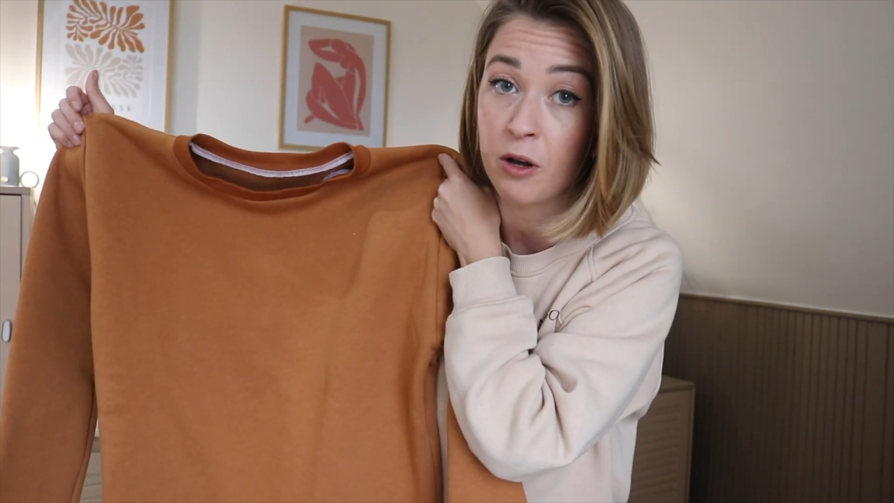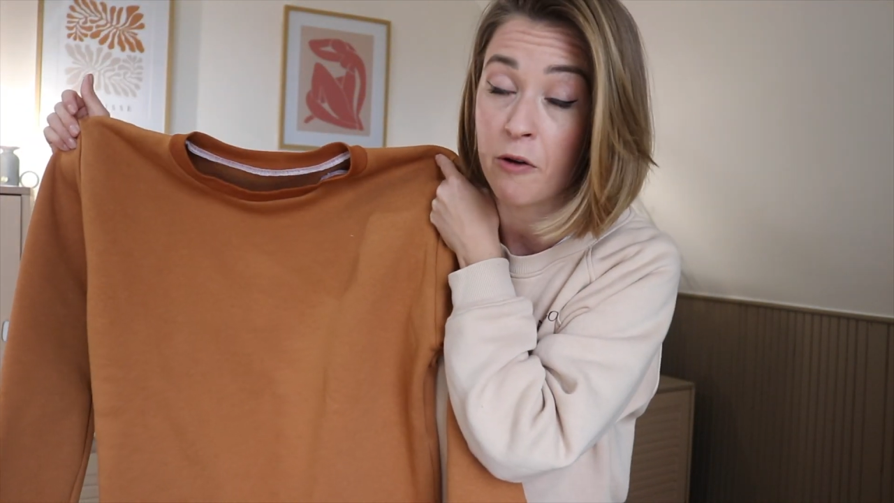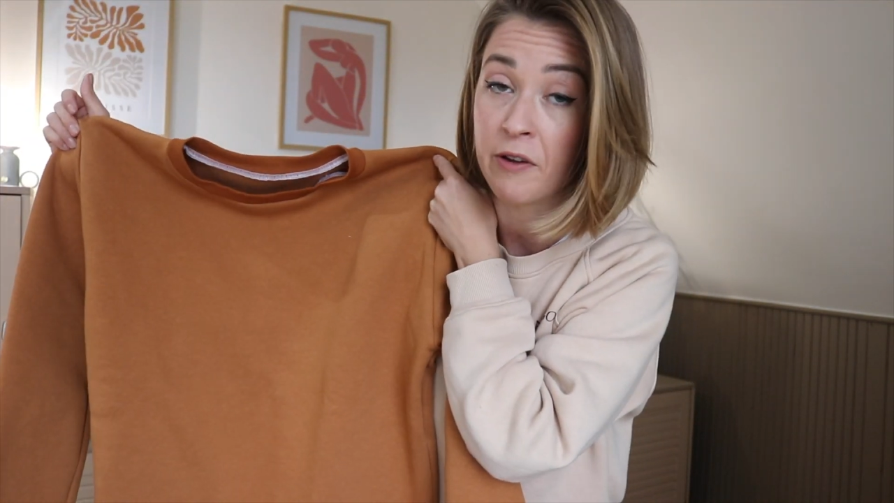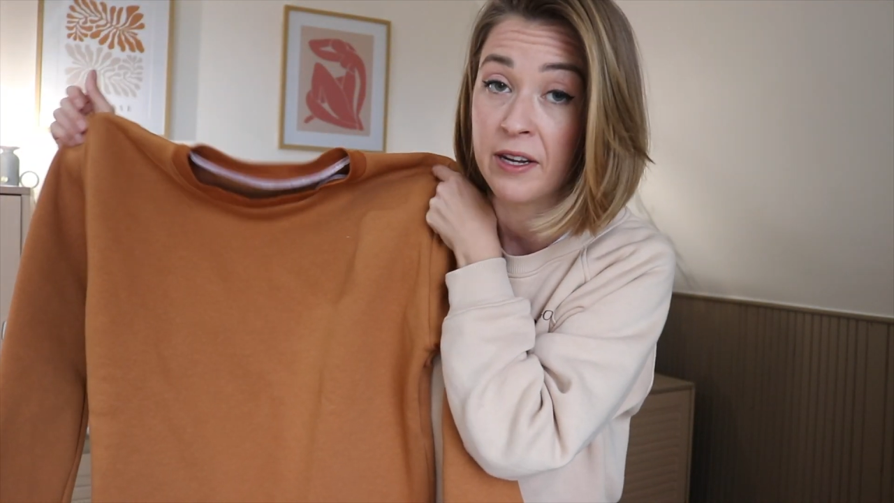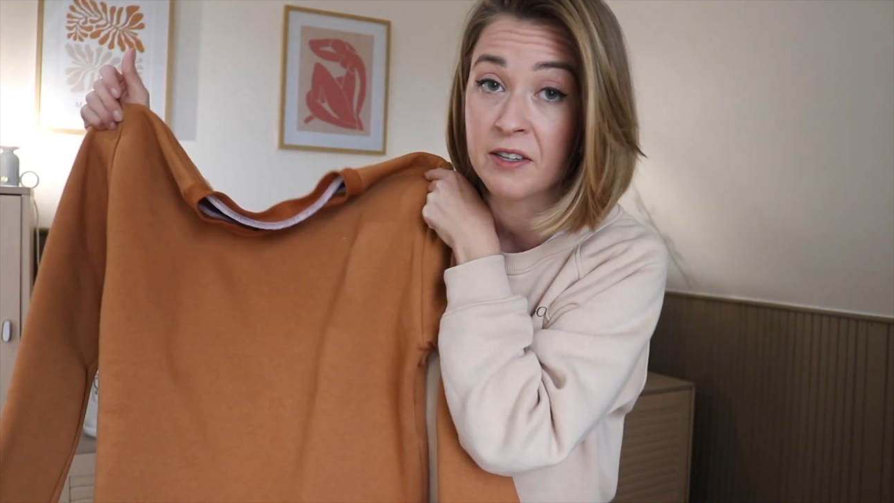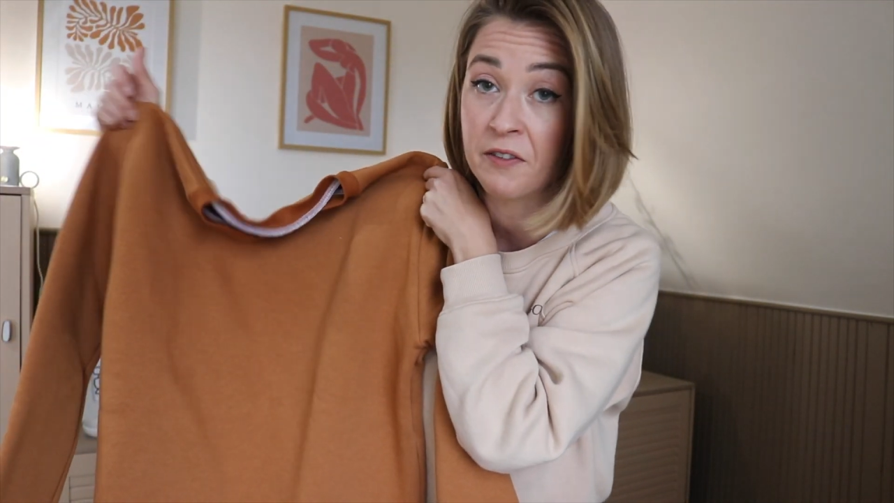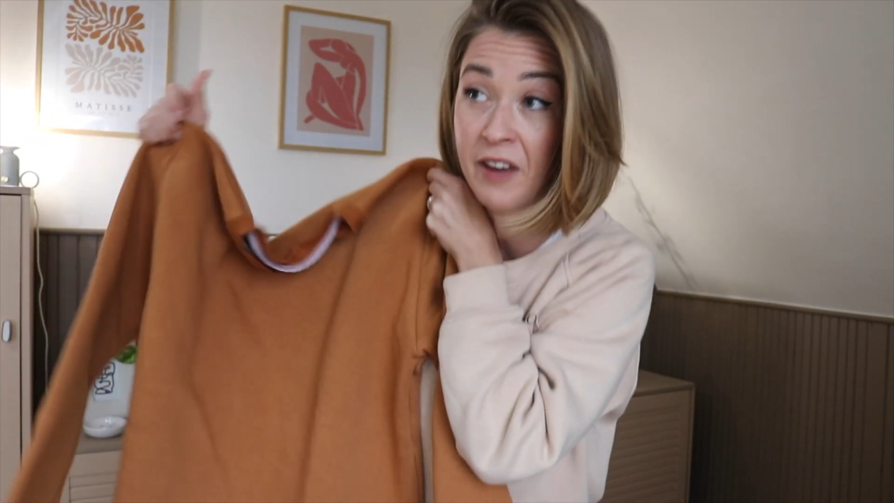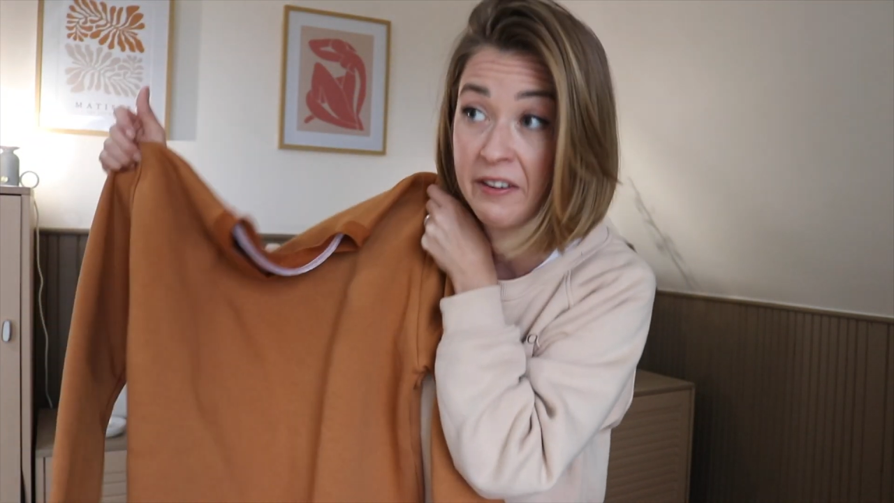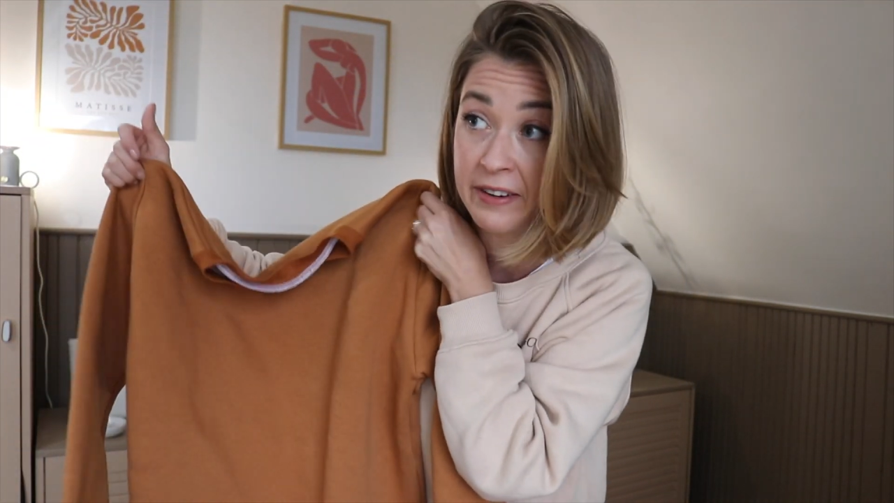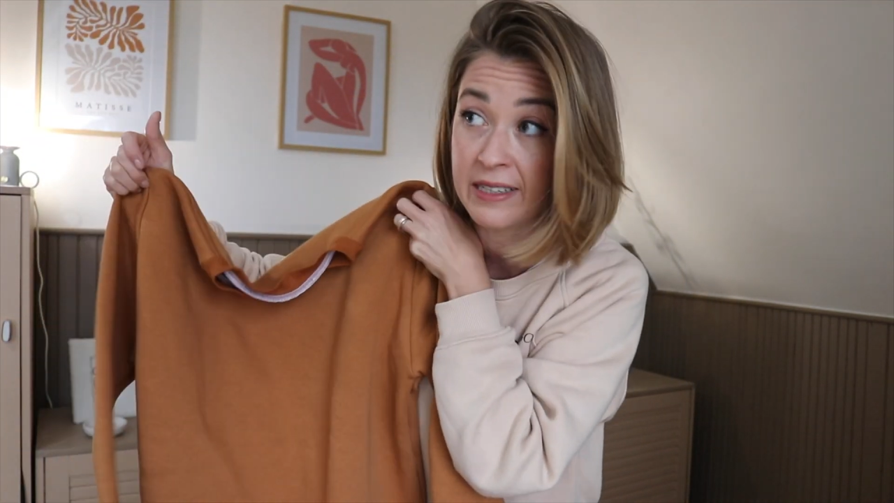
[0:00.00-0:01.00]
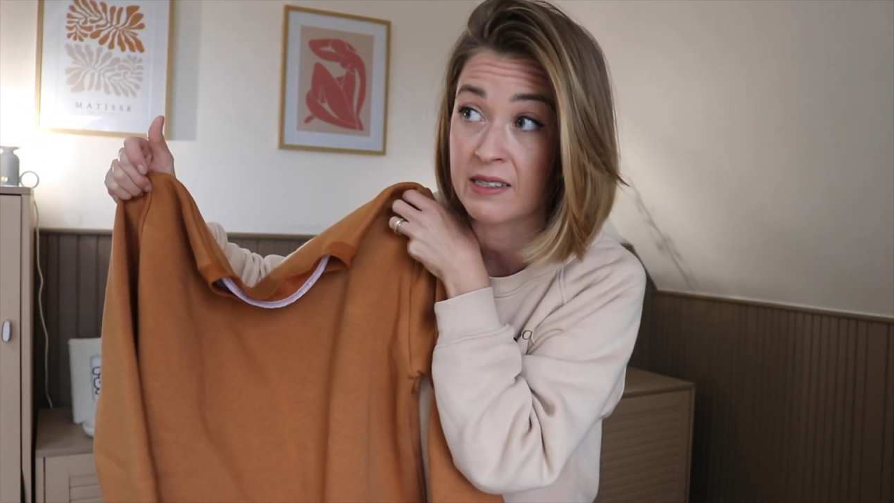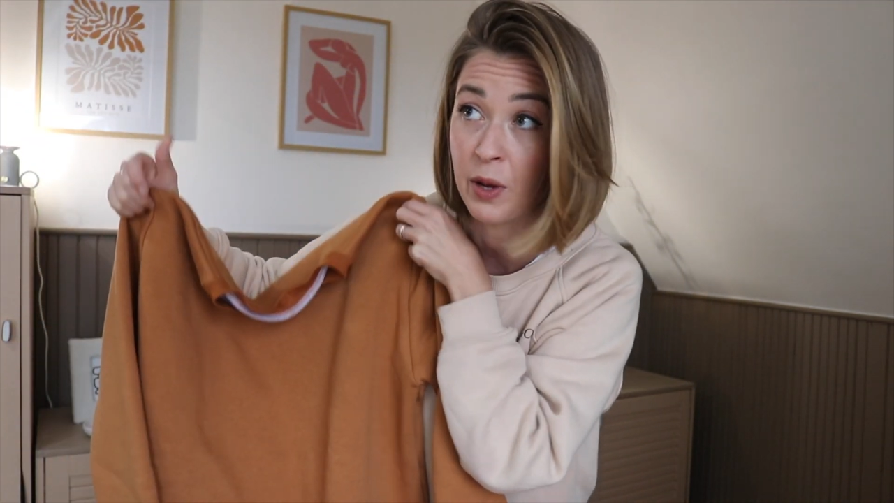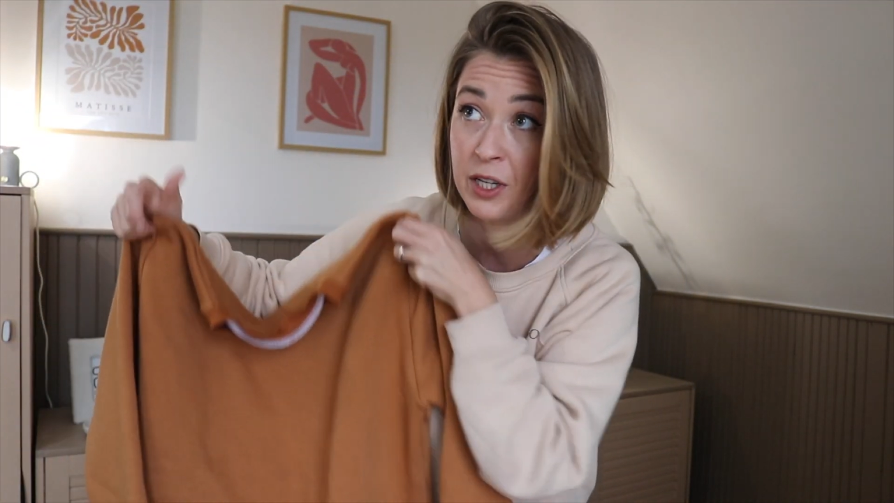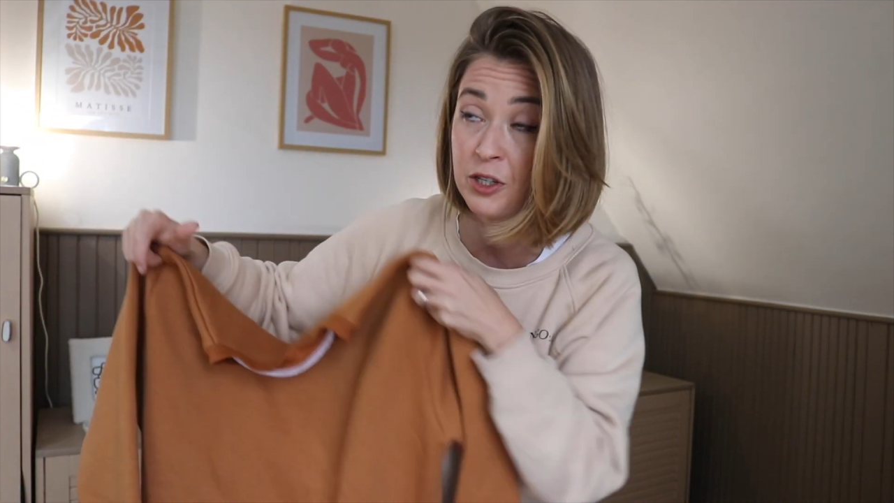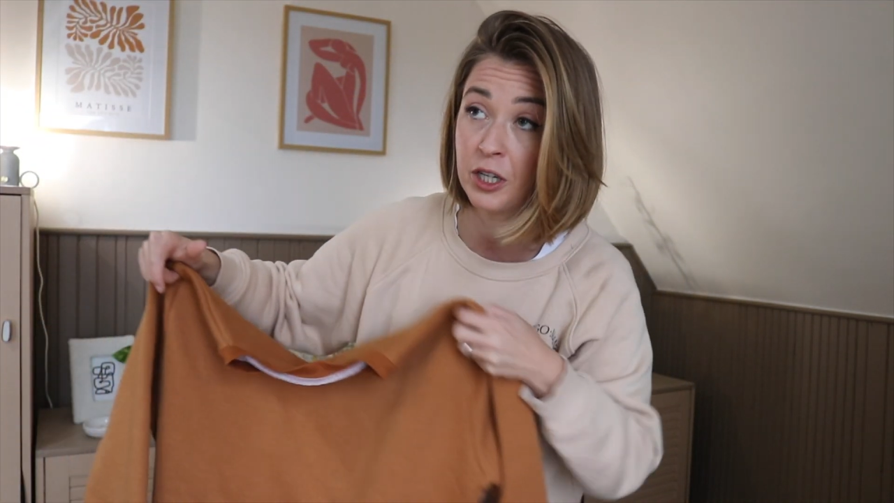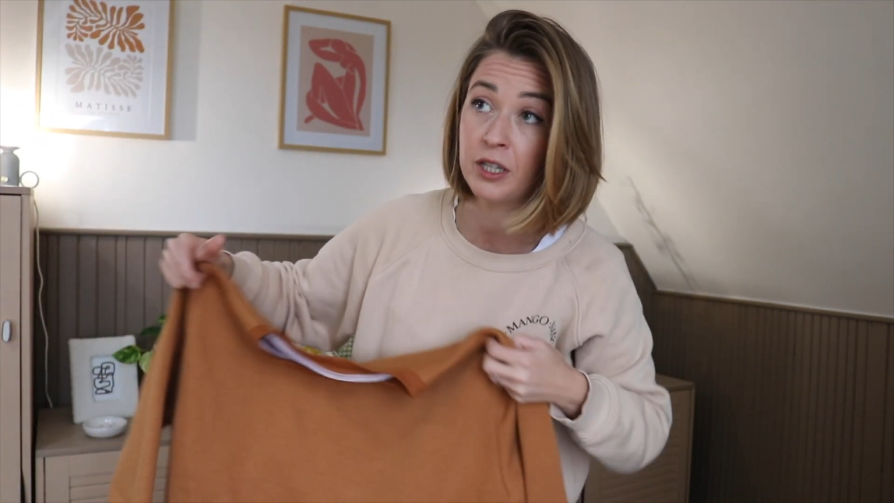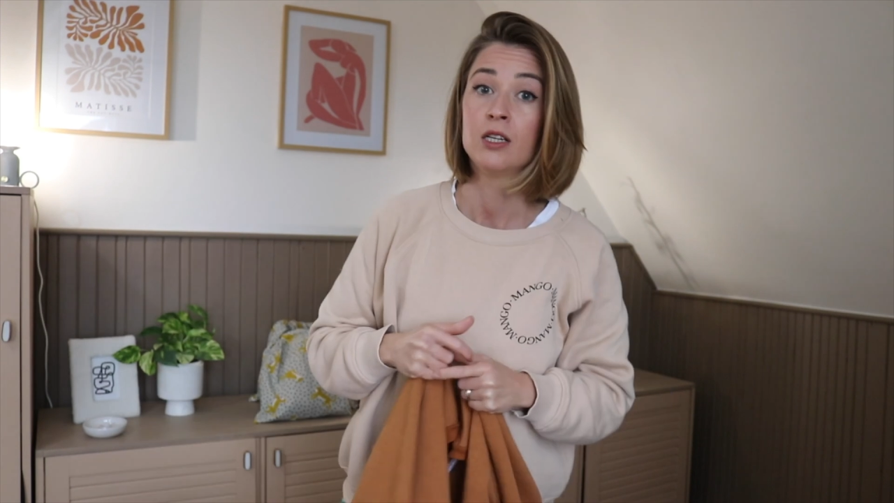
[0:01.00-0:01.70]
of his favorite sweatshirt.